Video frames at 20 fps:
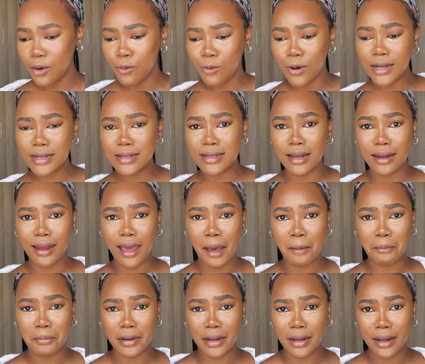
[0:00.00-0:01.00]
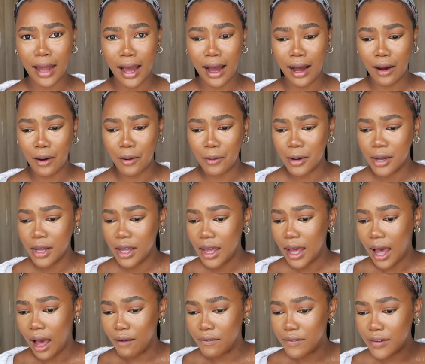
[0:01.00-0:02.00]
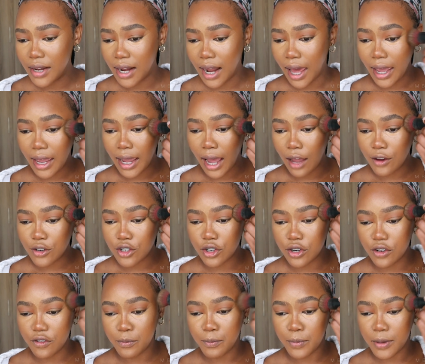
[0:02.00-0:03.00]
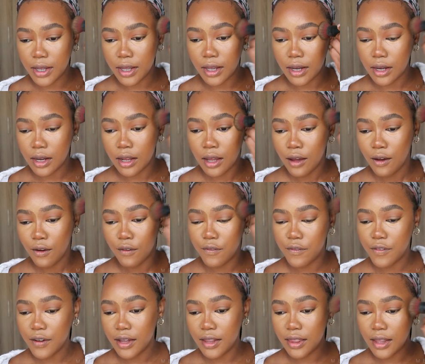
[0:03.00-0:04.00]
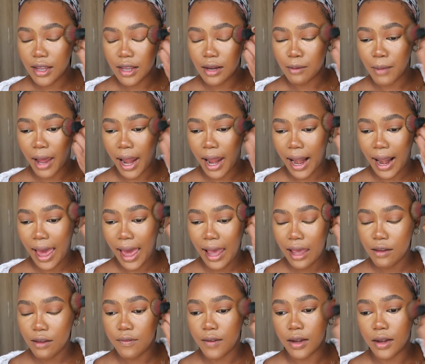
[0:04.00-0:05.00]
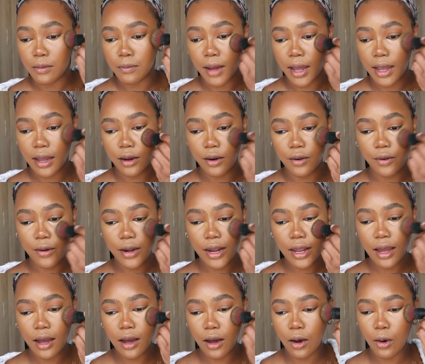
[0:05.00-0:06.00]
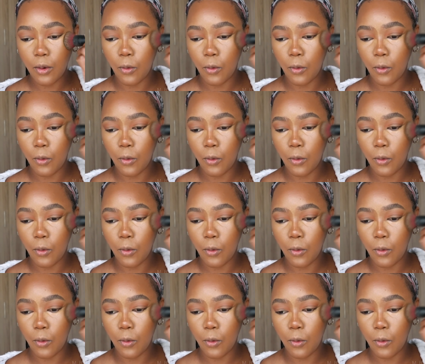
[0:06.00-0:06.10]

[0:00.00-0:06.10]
What is gonna happen now? I feel like I should have been further in my life and in my career?